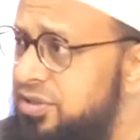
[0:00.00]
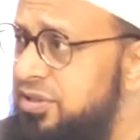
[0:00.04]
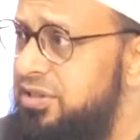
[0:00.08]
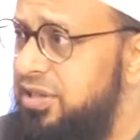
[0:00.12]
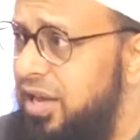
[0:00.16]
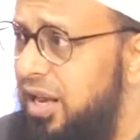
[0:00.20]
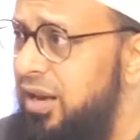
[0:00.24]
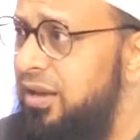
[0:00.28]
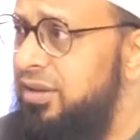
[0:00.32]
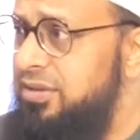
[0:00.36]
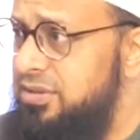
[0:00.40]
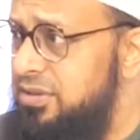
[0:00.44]
to
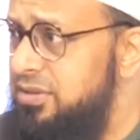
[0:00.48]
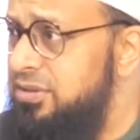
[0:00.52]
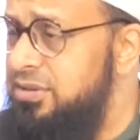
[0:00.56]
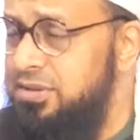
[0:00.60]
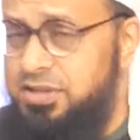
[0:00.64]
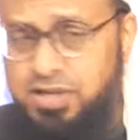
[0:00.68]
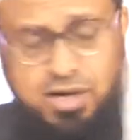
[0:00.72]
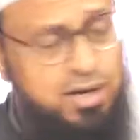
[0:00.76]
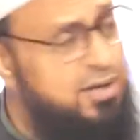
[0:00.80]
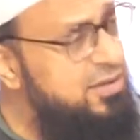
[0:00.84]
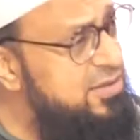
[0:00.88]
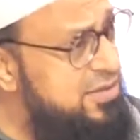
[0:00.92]
tell us
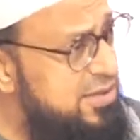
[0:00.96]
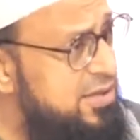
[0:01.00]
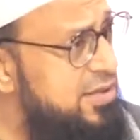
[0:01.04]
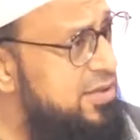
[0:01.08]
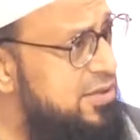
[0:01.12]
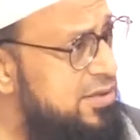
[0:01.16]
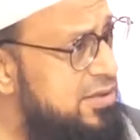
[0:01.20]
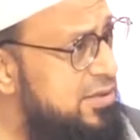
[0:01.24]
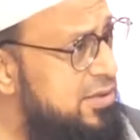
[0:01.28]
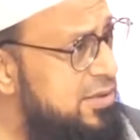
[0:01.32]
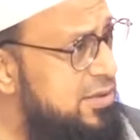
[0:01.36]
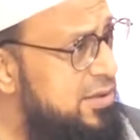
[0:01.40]
the
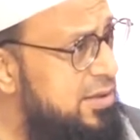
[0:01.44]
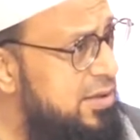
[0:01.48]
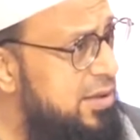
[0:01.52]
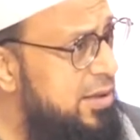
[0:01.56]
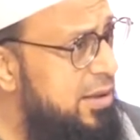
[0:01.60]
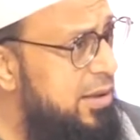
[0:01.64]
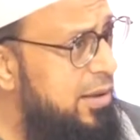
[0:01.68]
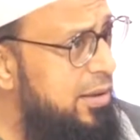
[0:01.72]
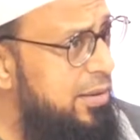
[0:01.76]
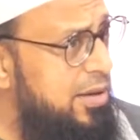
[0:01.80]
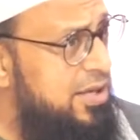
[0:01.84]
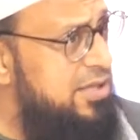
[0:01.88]
answers,
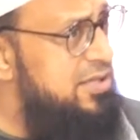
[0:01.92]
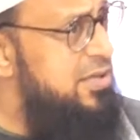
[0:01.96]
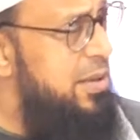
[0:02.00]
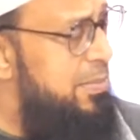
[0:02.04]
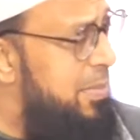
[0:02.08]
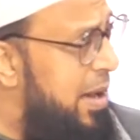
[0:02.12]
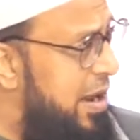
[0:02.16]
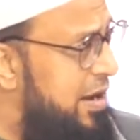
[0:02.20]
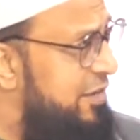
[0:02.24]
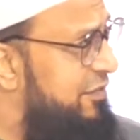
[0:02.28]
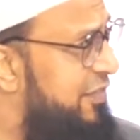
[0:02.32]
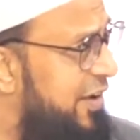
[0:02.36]
because the
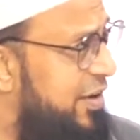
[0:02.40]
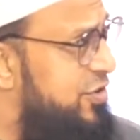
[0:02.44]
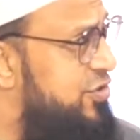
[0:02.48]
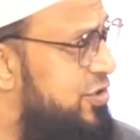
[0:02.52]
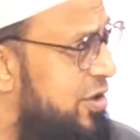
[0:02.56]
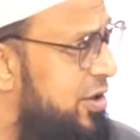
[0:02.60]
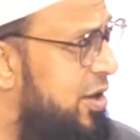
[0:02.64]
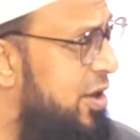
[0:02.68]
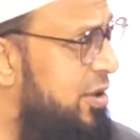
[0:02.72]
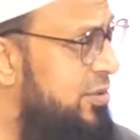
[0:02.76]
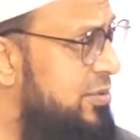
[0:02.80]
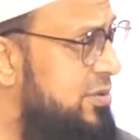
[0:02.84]

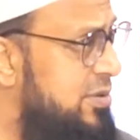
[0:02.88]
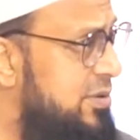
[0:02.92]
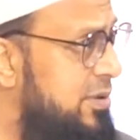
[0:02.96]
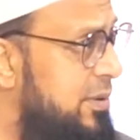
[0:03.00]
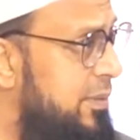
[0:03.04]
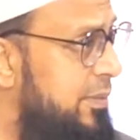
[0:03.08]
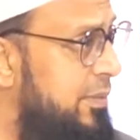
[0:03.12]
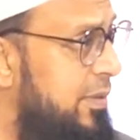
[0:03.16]
manufacturer knows.